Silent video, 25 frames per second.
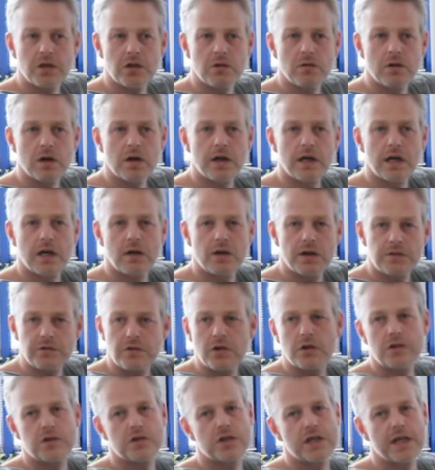
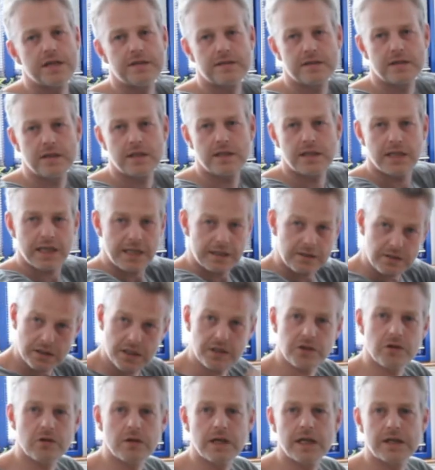URL.json at the end
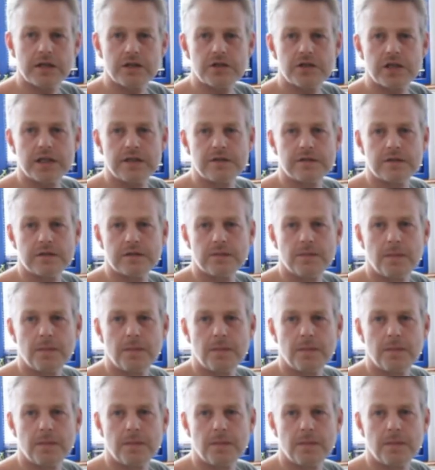and you get the JSON.